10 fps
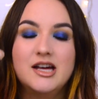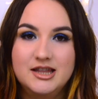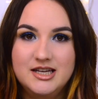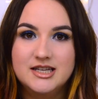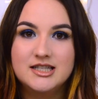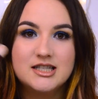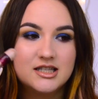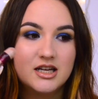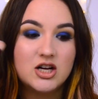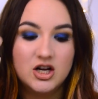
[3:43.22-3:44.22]

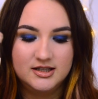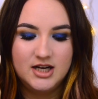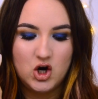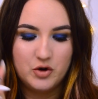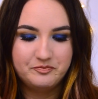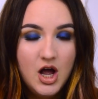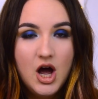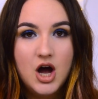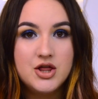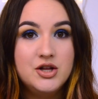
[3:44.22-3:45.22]
this concealer.
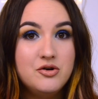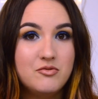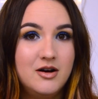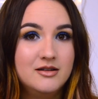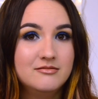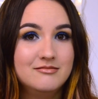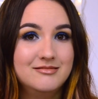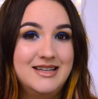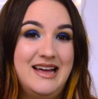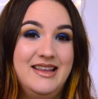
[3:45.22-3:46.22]
Another one
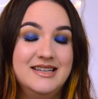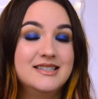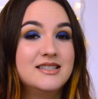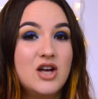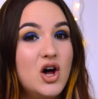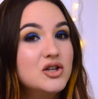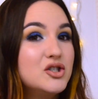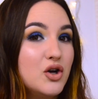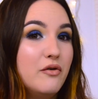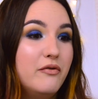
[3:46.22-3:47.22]
that is
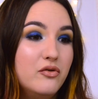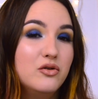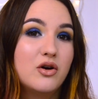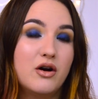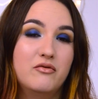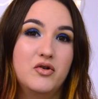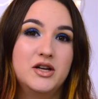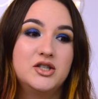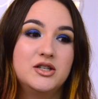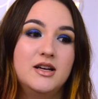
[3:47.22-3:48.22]
also full
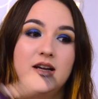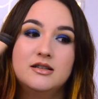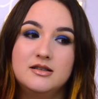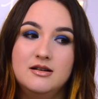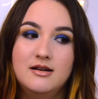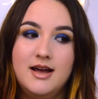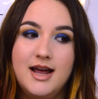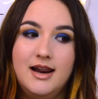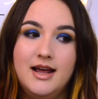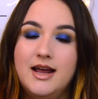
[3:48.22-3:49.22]
coverage, it's the
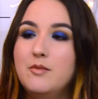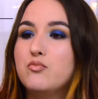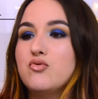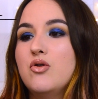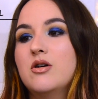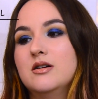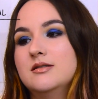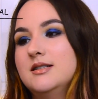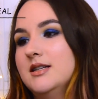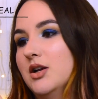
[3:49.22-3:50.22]
L.A
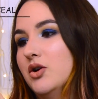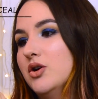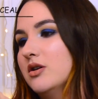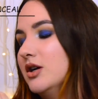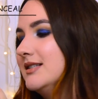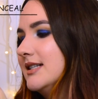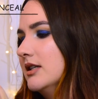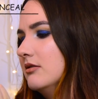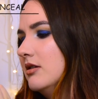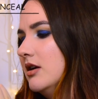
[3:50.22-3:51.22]

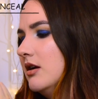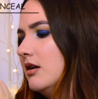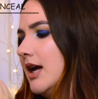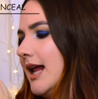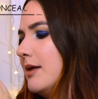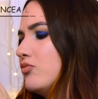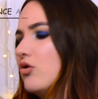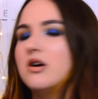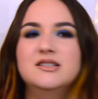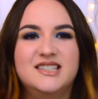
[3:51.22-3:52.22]
Pro-Conceal. L.A
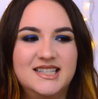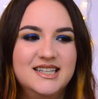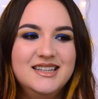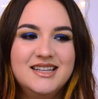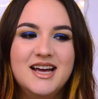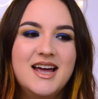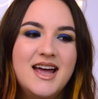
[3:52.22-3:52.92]
Pro-Conceal.